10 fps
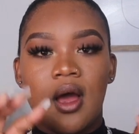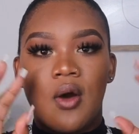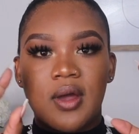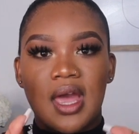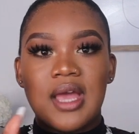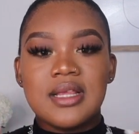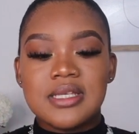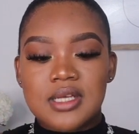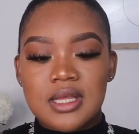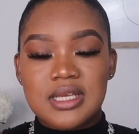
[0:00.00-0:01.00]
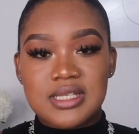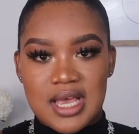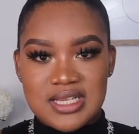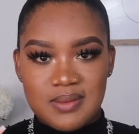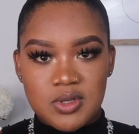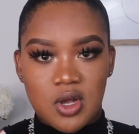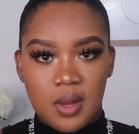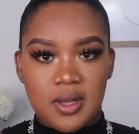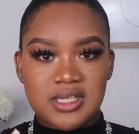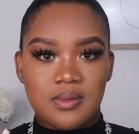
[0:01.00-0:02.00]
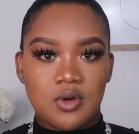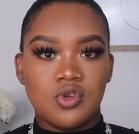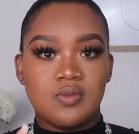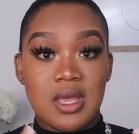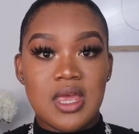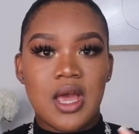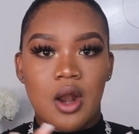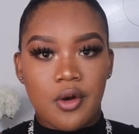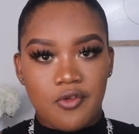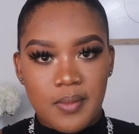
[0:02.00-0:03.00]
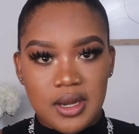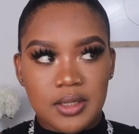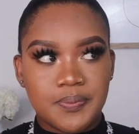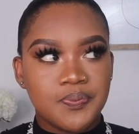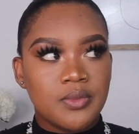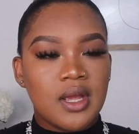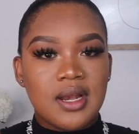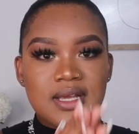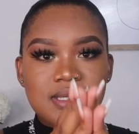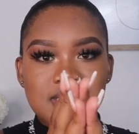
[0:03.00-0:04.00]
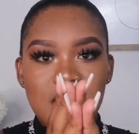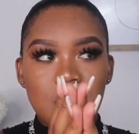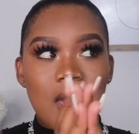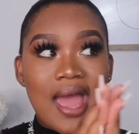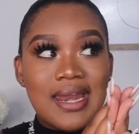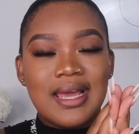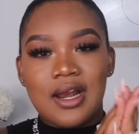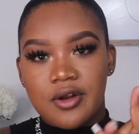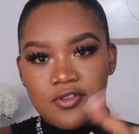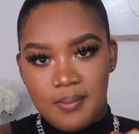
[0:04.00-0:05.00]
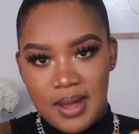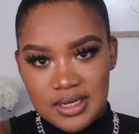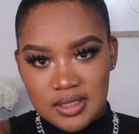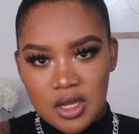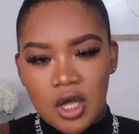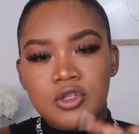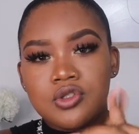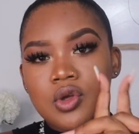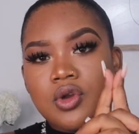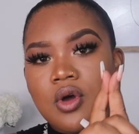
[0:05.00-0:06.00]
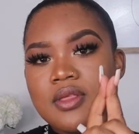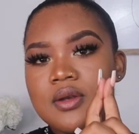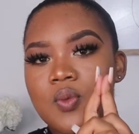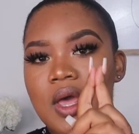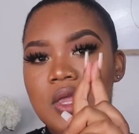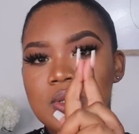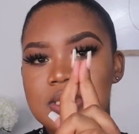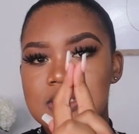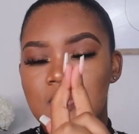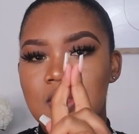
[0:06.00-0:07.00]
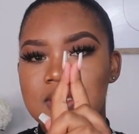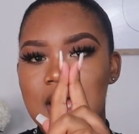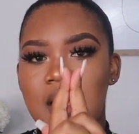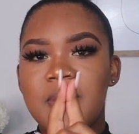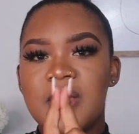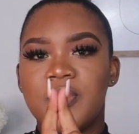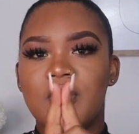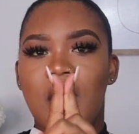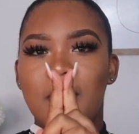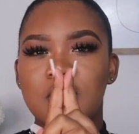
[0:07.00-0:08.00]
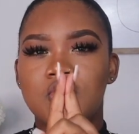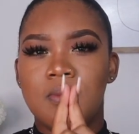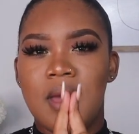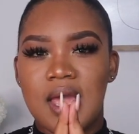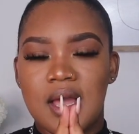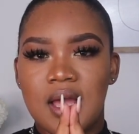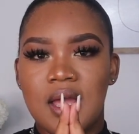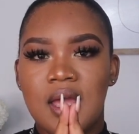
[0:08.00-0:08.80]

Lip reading: Okay, in this case, let me talk about someone who's making a lot of money. Let's say you're earning a lot of money. Do you know that when you tell people how much you make,